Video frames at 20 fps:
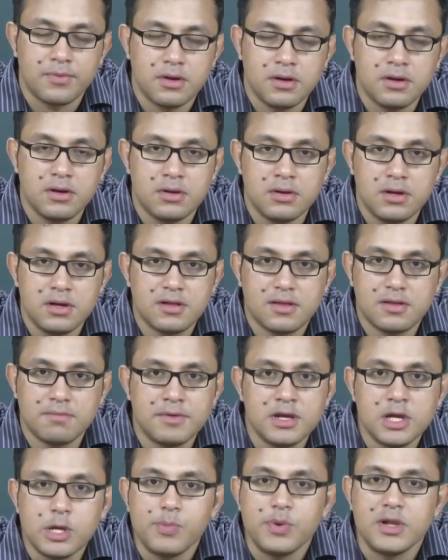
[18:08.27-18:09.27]
You know, it's
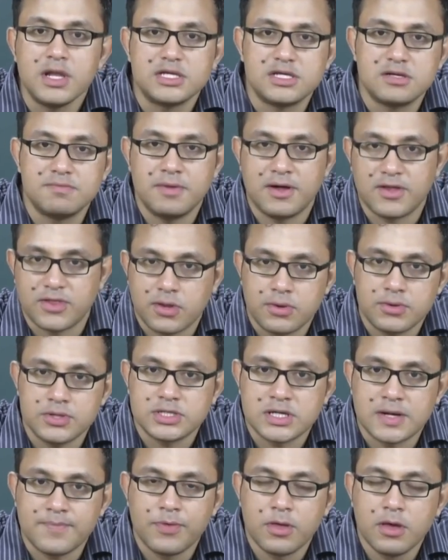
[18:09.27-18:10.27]
manipulative
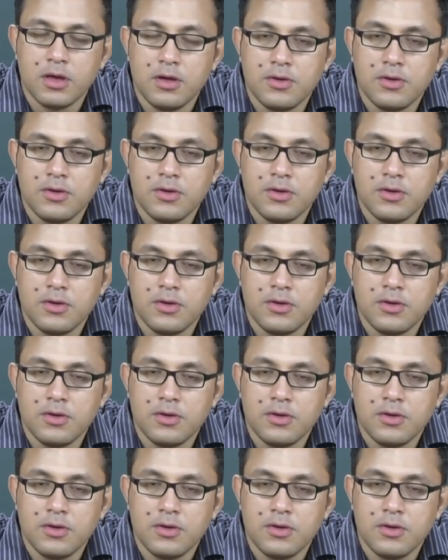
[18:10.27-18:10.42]
masculinity.